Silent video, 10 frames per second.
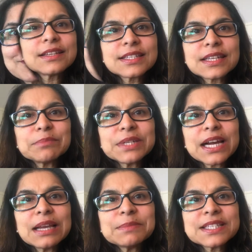
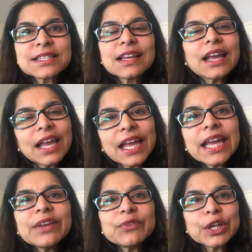Sometimes
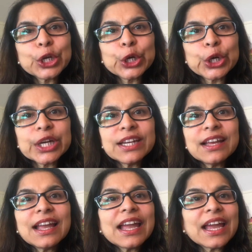even good
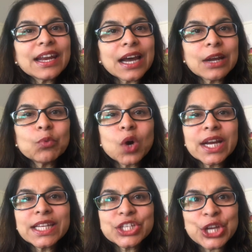and
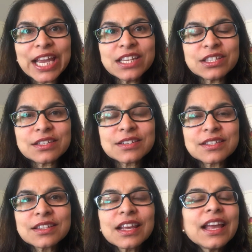unwanted
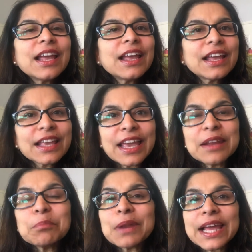changes
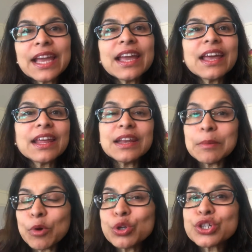can play an
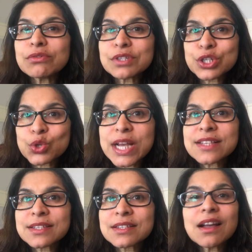emotional
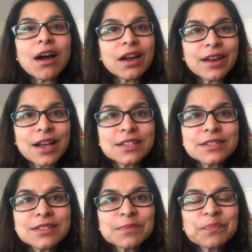stress on
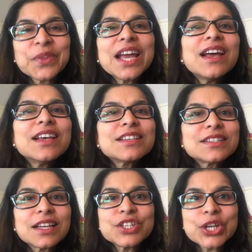us,
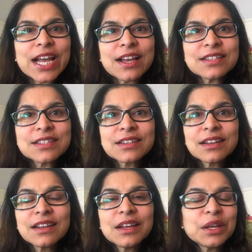such as
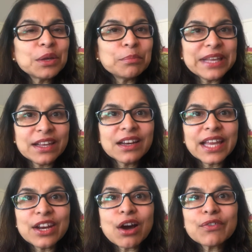being
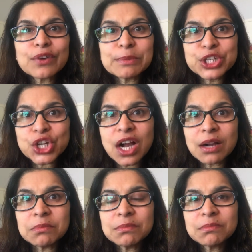laid off from a job,